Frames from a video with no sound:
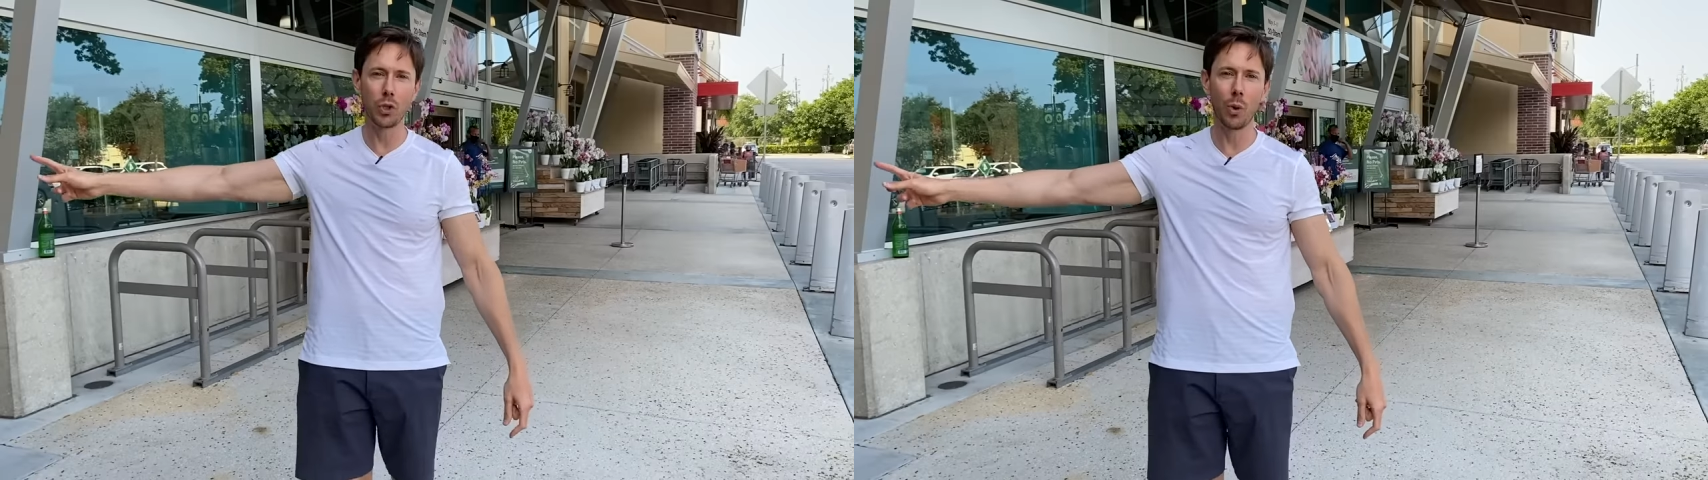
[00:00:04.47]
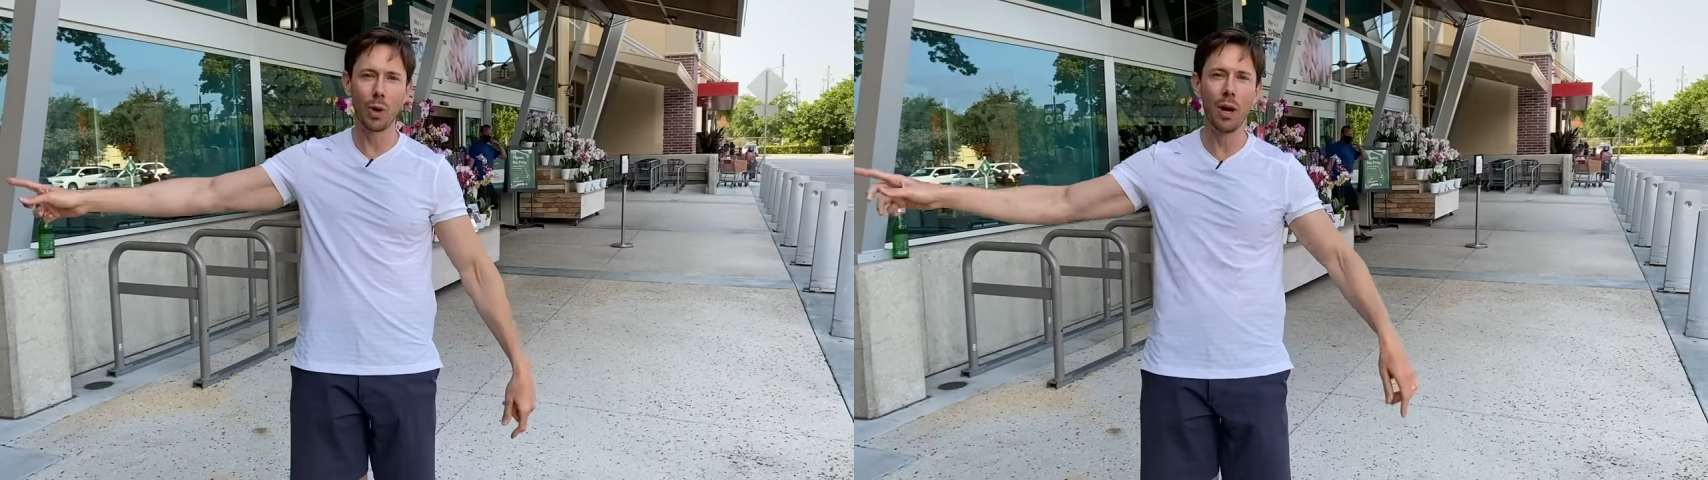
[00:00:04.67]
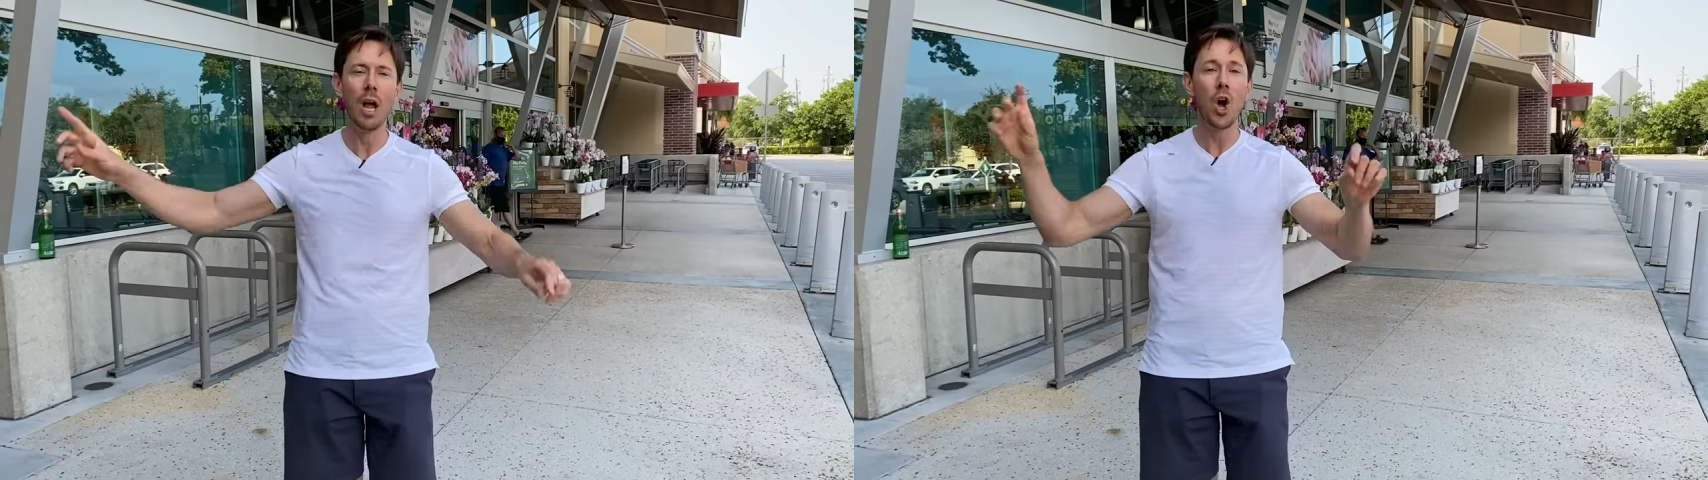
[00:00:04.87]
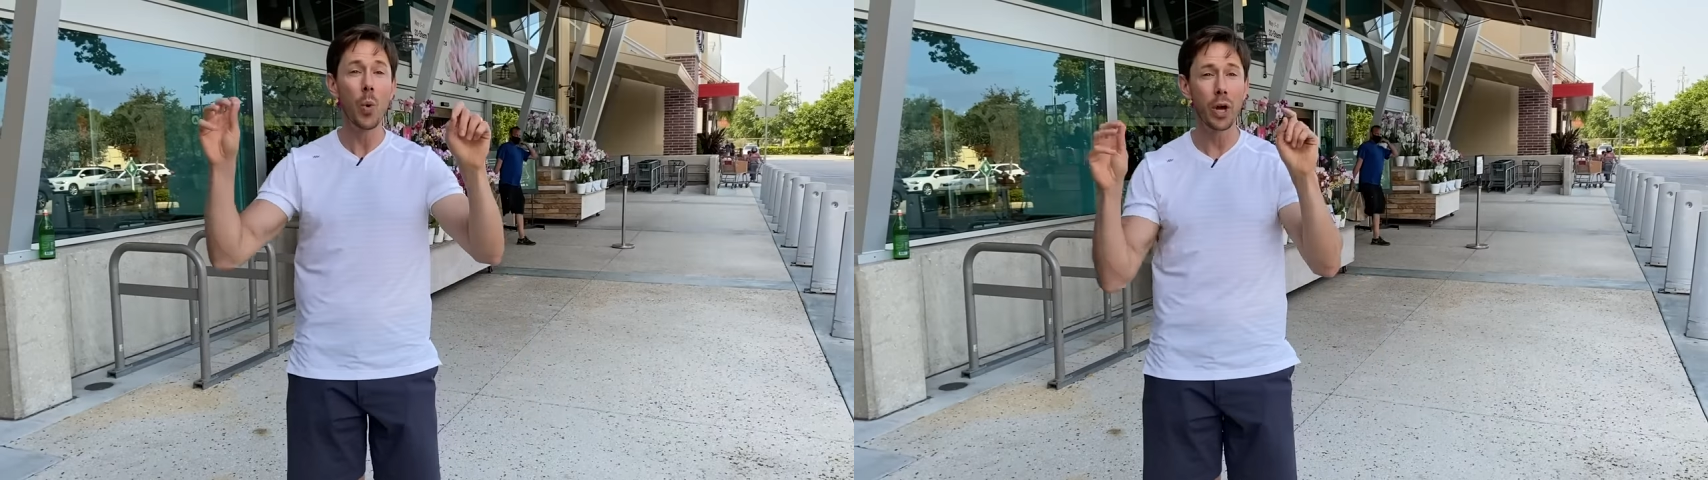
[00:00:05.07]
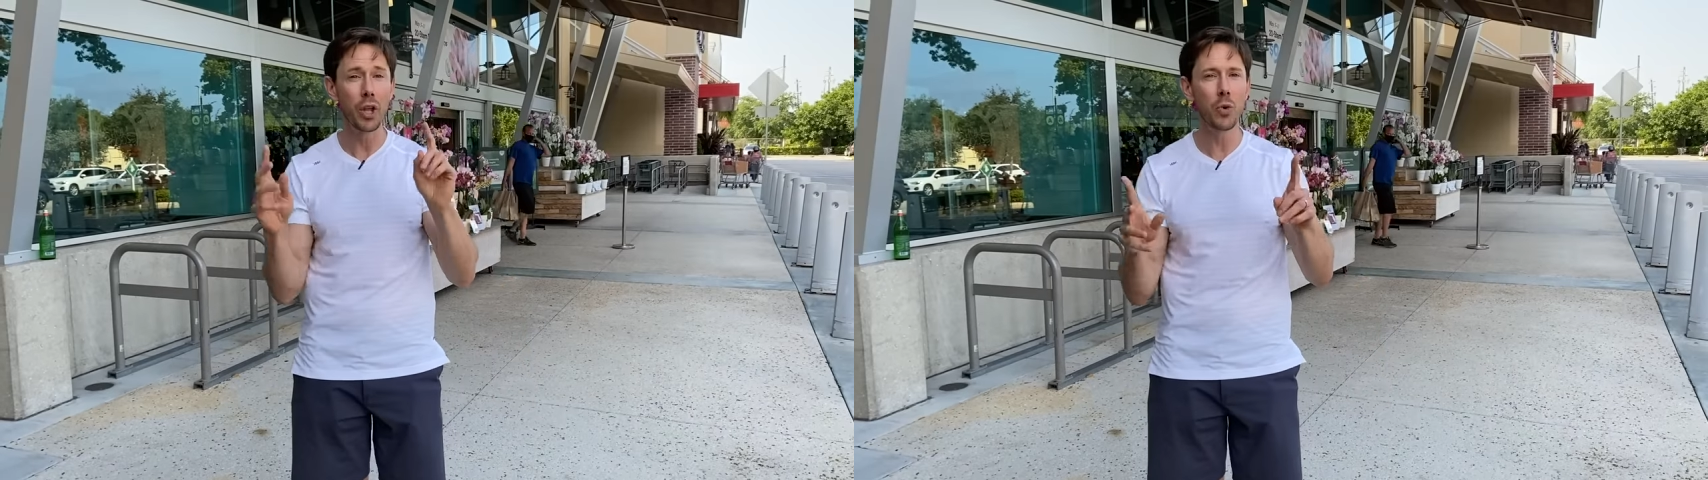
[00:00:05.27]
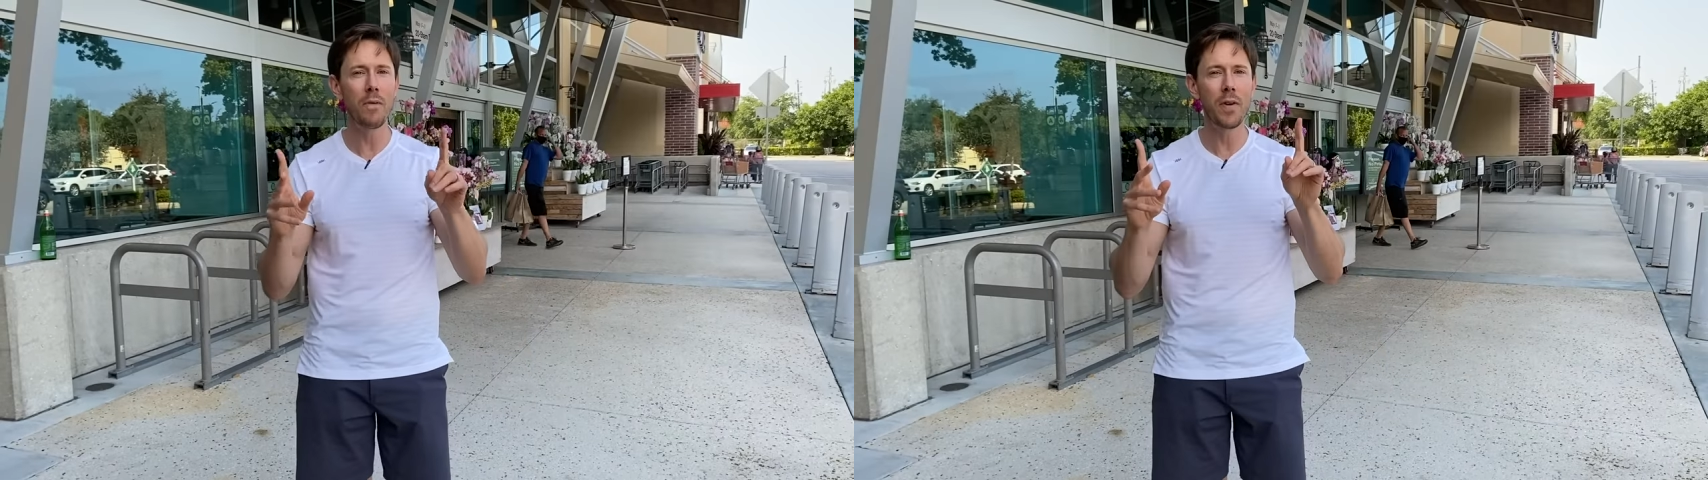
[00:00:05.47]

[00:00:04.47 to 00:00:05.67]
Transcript: store. We're gonna do a